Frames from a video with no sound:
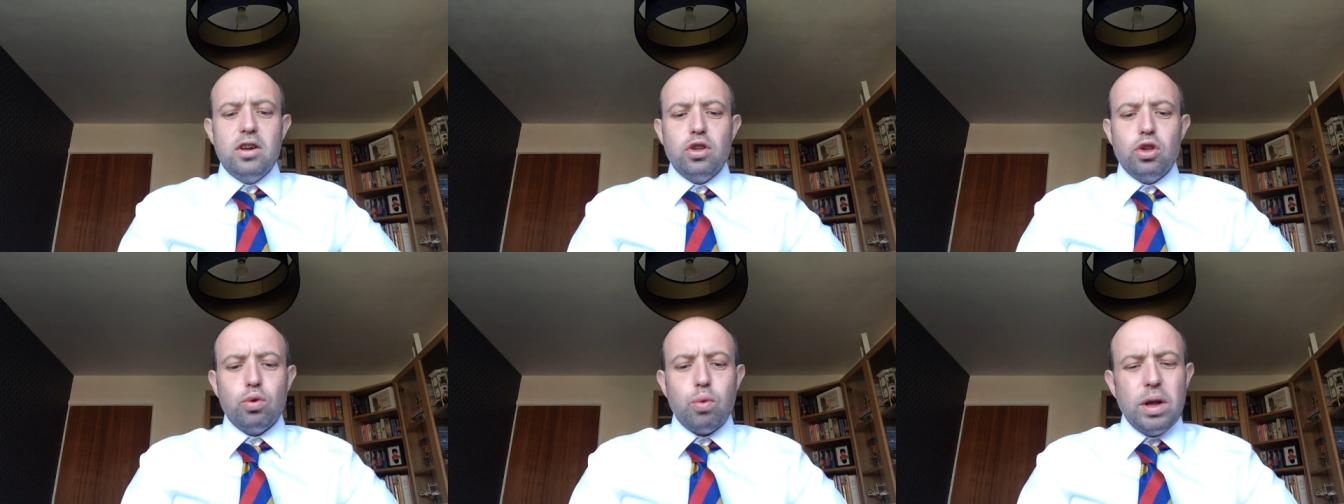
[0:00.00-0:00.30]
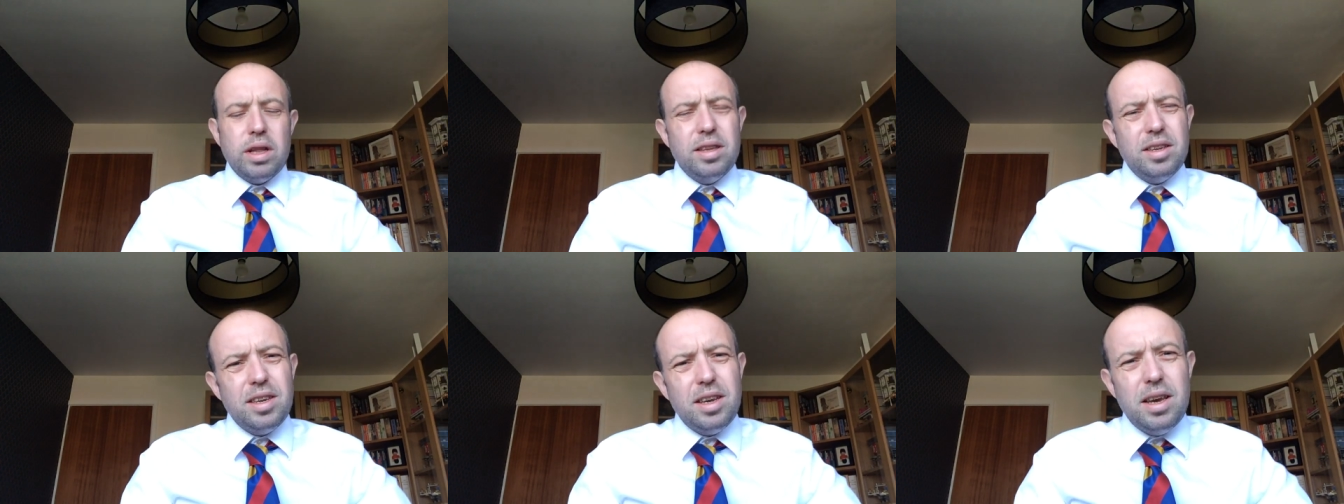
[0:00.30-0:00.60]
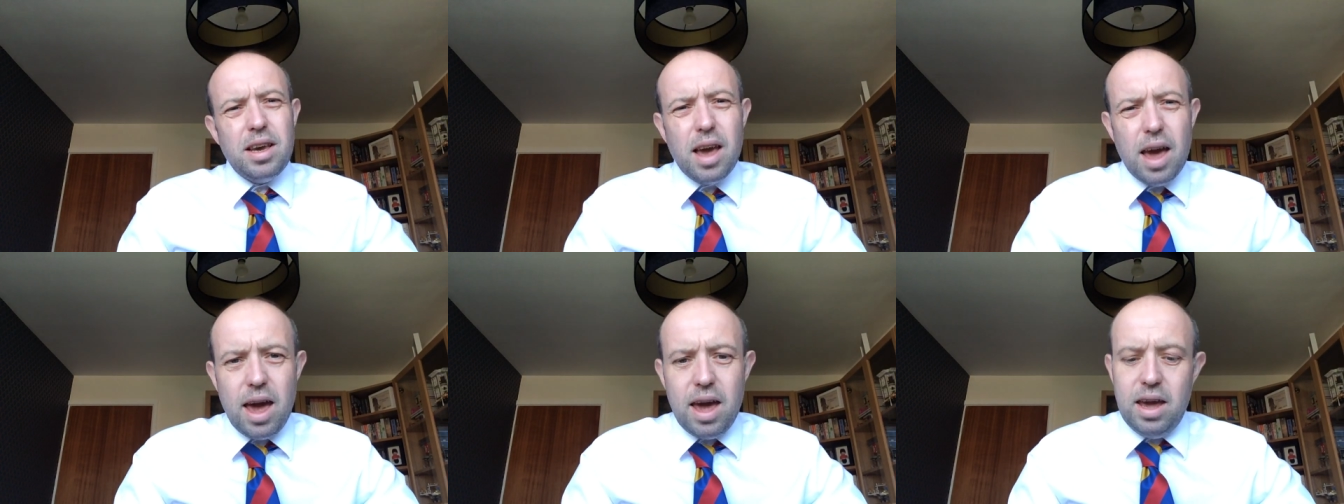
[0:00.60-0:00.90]

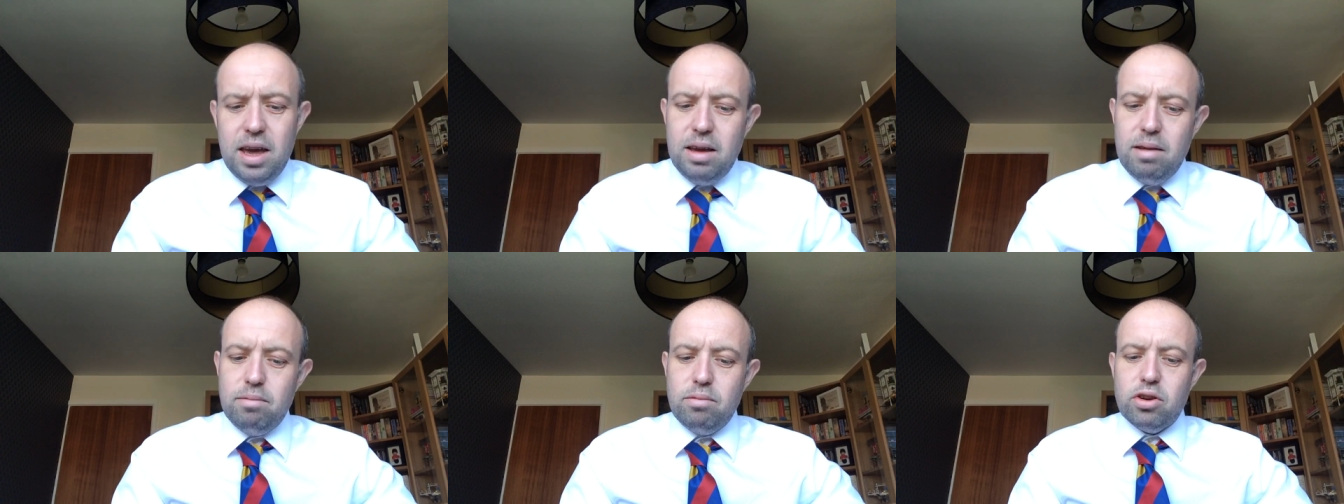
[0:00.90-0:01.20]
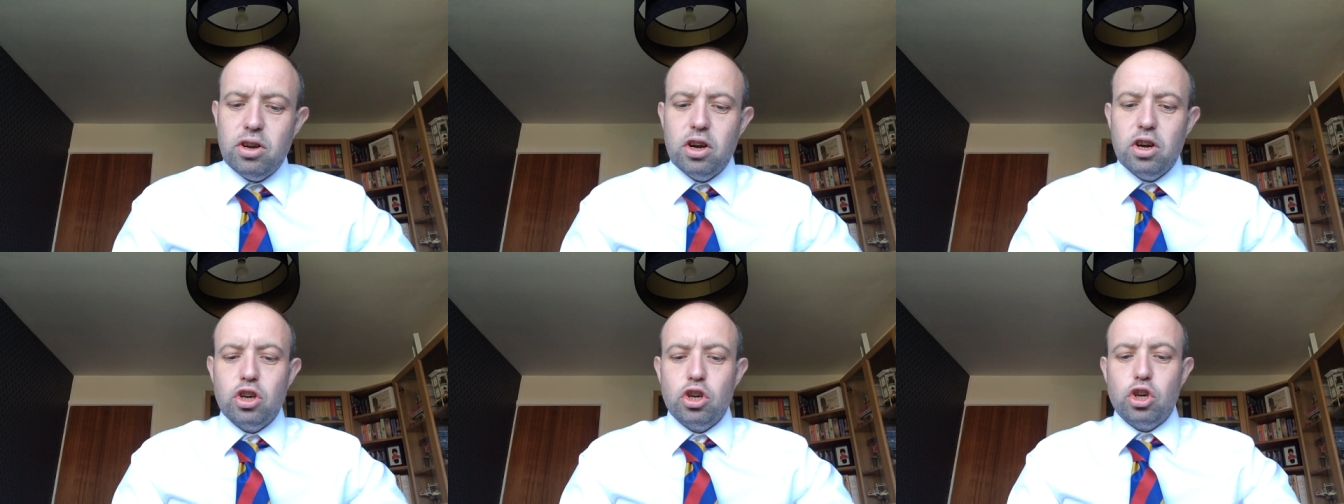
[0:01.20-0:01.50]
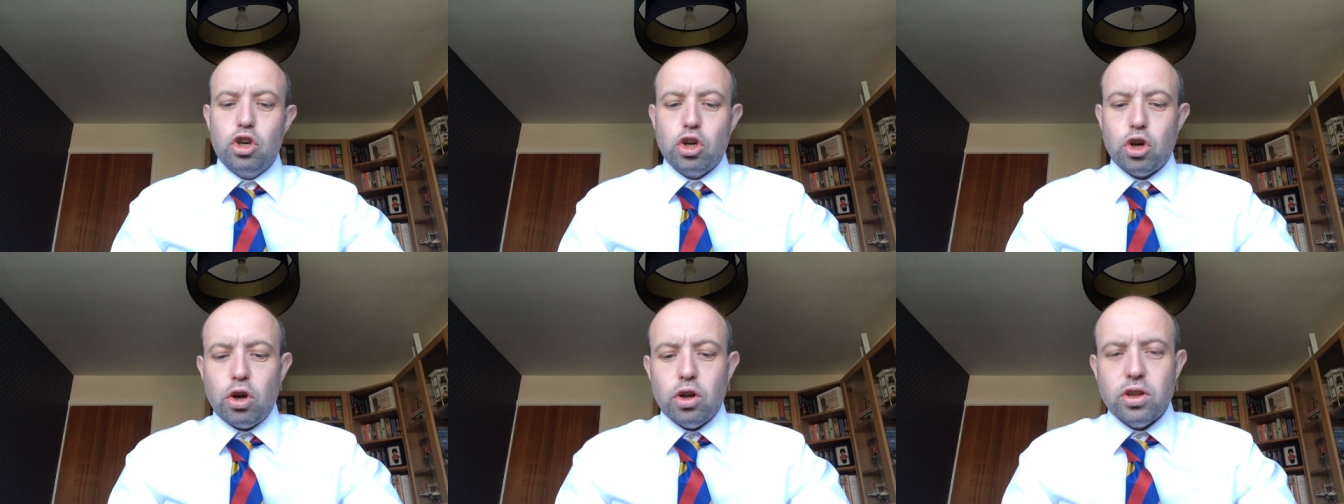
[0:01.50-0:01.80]
20 aimed
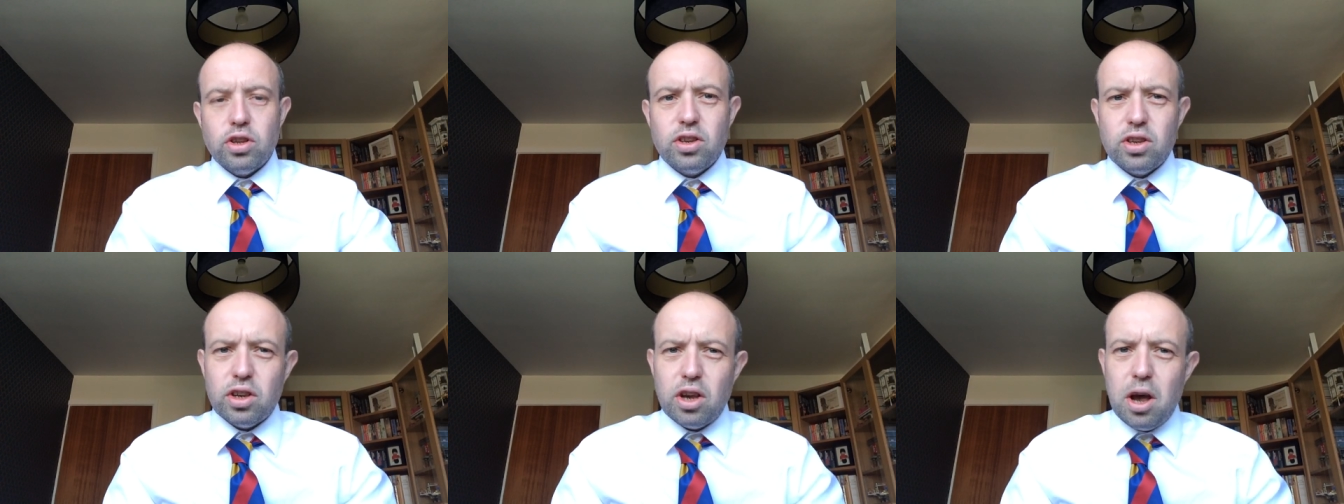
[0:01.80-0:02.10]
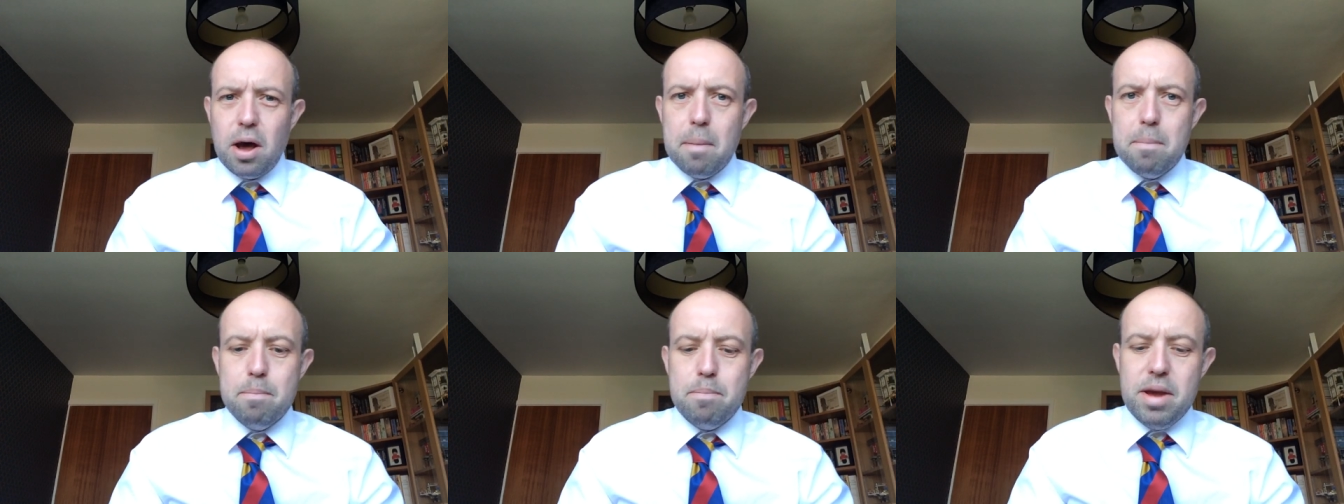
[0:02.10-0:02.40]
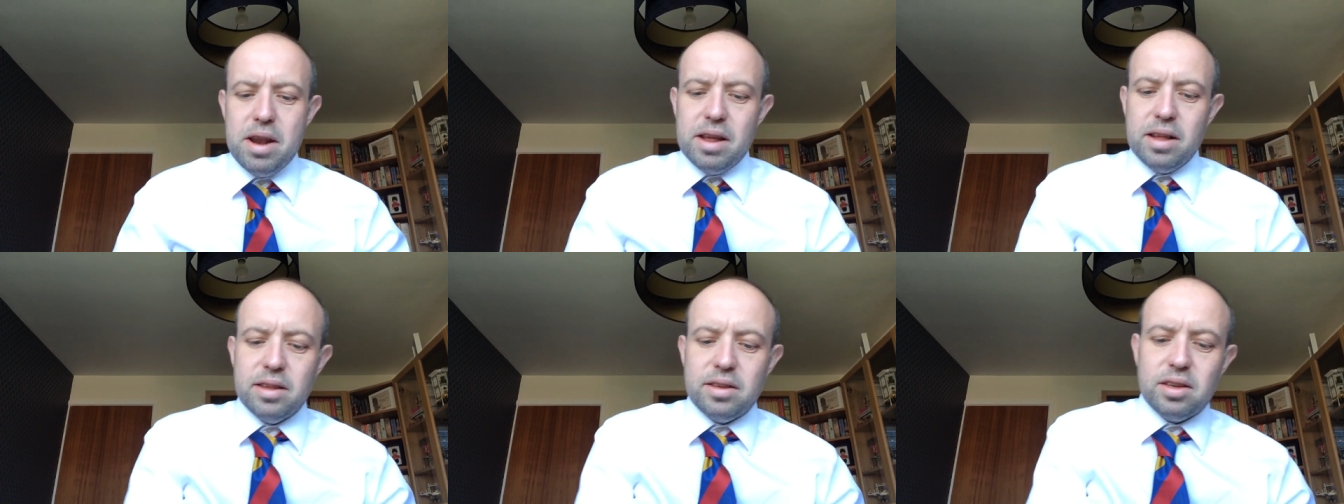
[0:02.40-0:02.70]
shots a
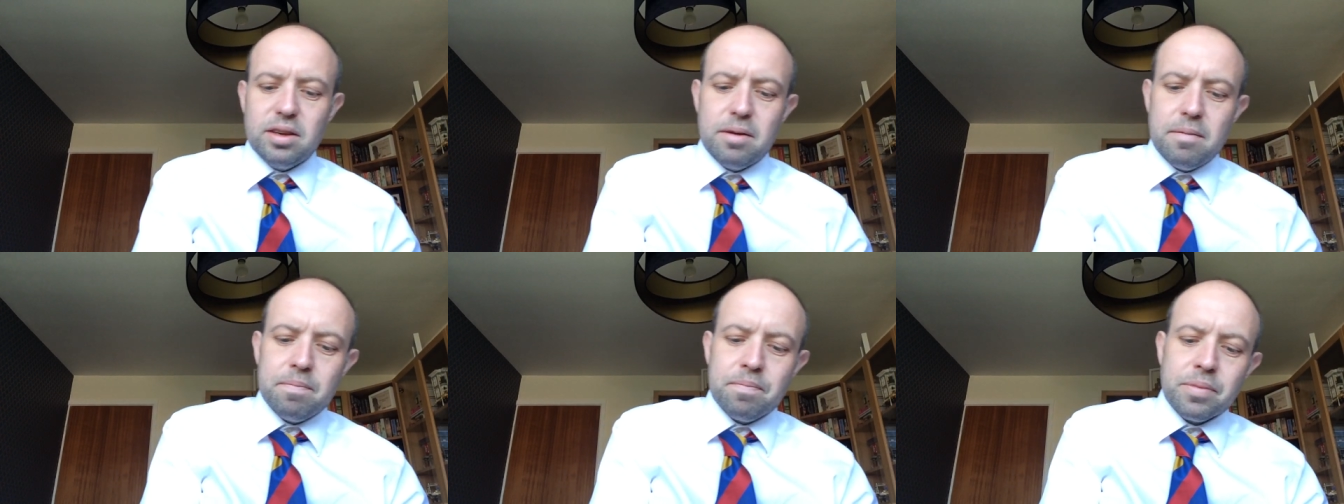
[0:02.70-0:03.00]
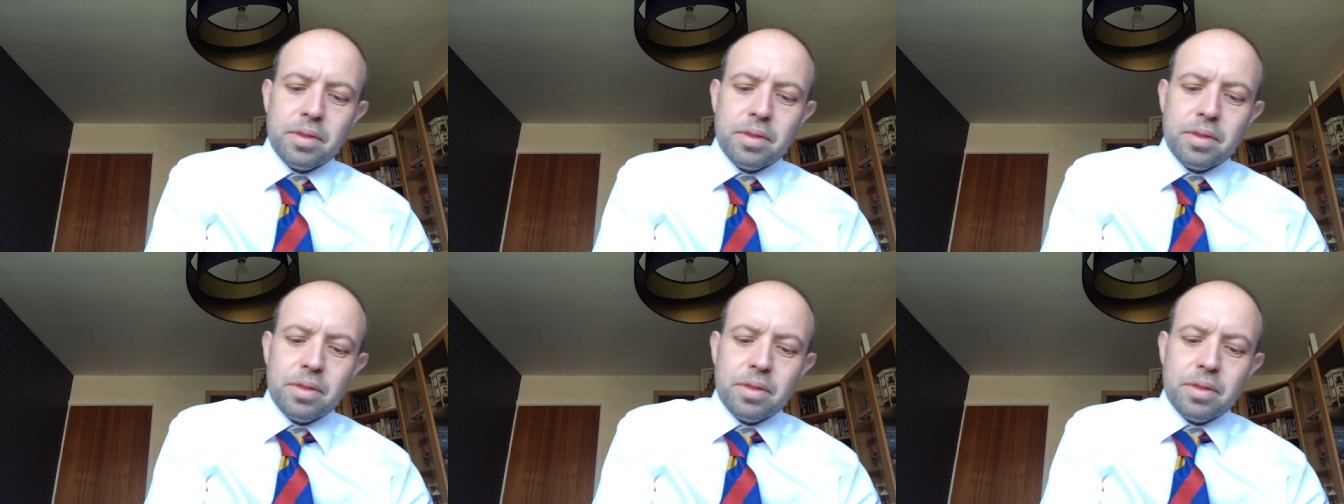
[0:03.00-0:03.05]
minute.